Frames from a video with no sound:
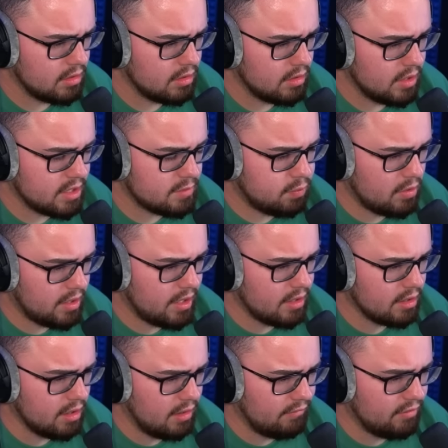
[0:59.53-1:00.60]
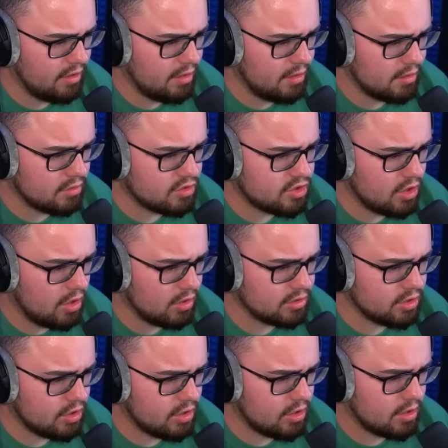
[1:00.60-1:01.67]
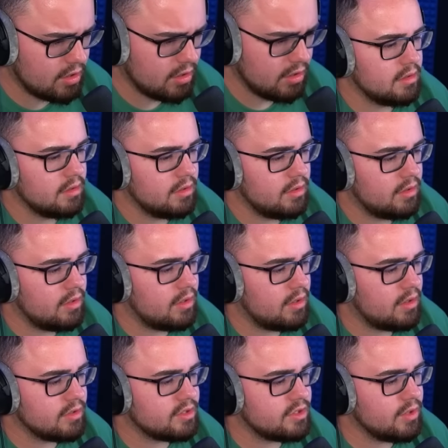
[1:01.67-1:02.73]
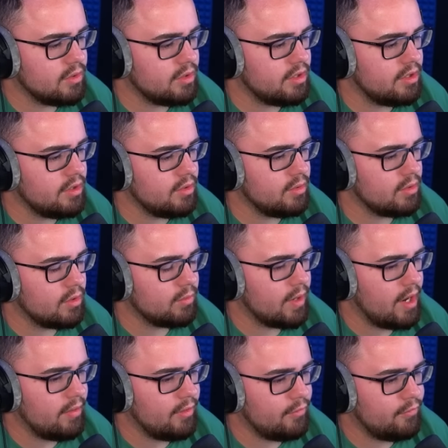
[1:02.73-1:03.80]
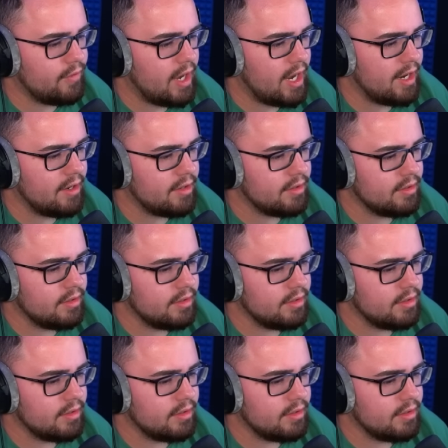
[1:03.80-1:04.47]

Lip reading: He's playing a lovely little song to her. Aw, so cute. Around the fire.